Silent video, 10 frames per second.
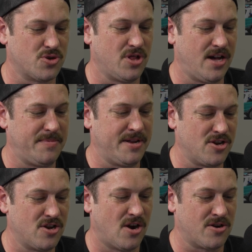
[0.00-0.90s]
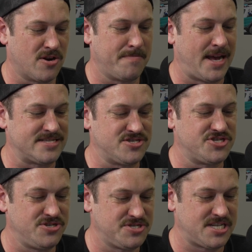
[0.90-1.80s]
Club in Gardner,
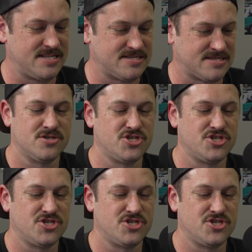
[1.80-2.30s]
Massachusetts,